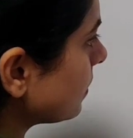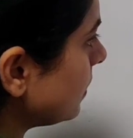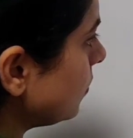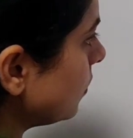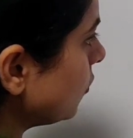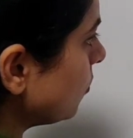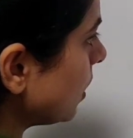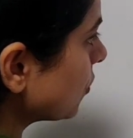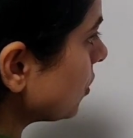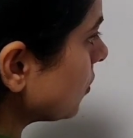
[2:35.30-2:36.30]
is equal to
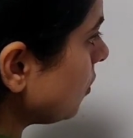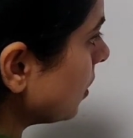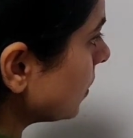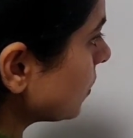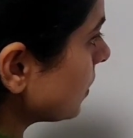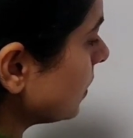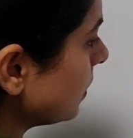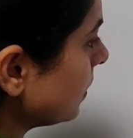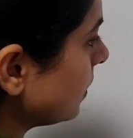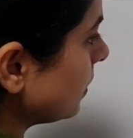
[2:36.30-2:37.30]
marginal cost.
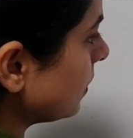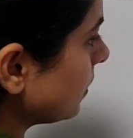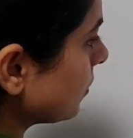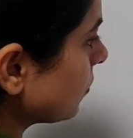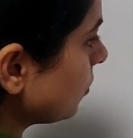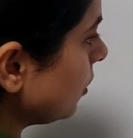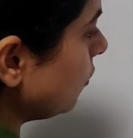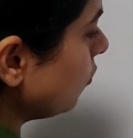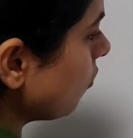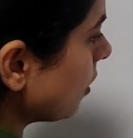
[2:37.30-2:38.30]
So the
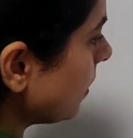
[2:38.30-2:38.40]
new